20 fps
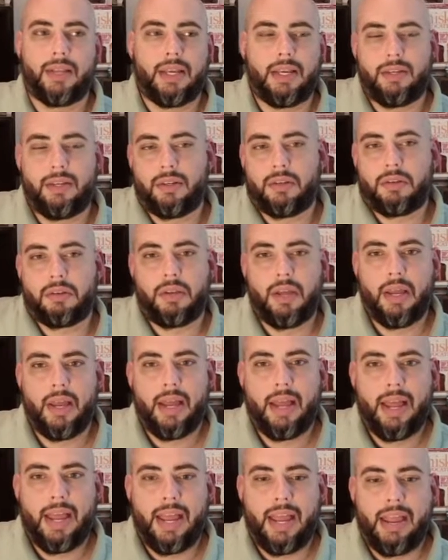He just
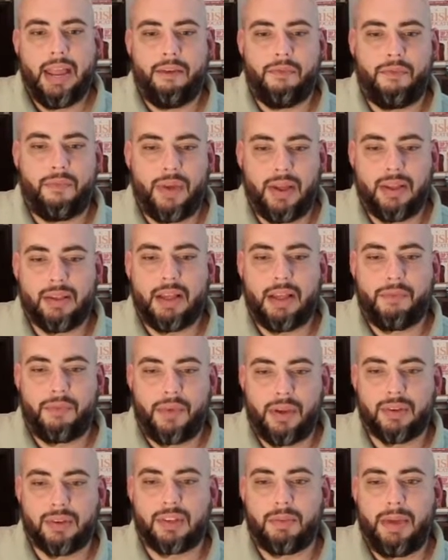he feel it
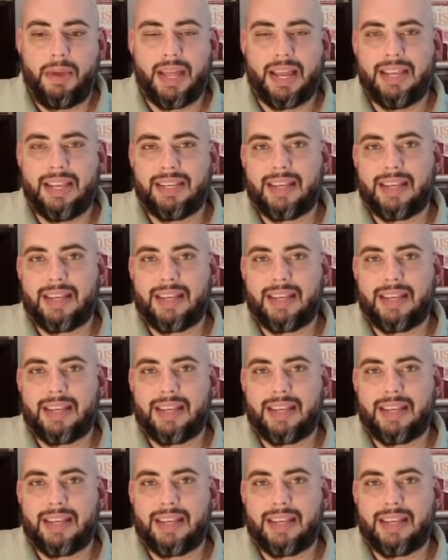feels to me like he's